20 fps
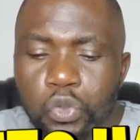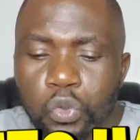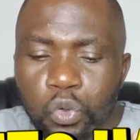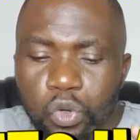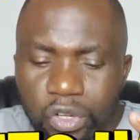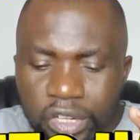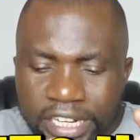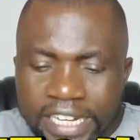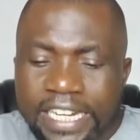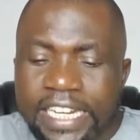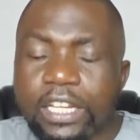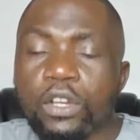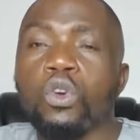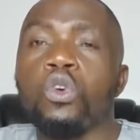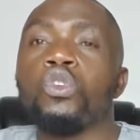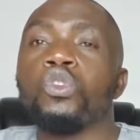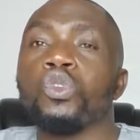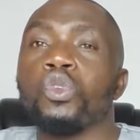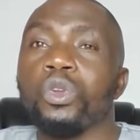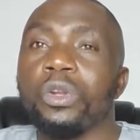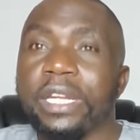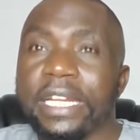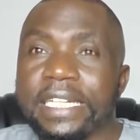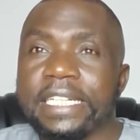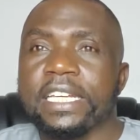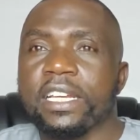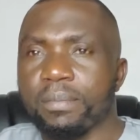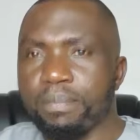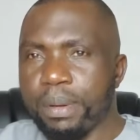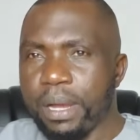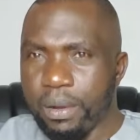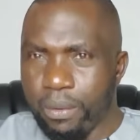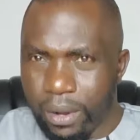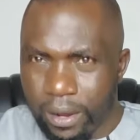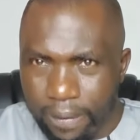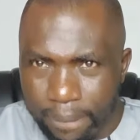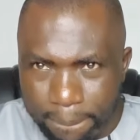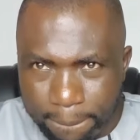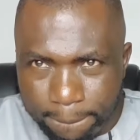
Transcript: already consolidating power.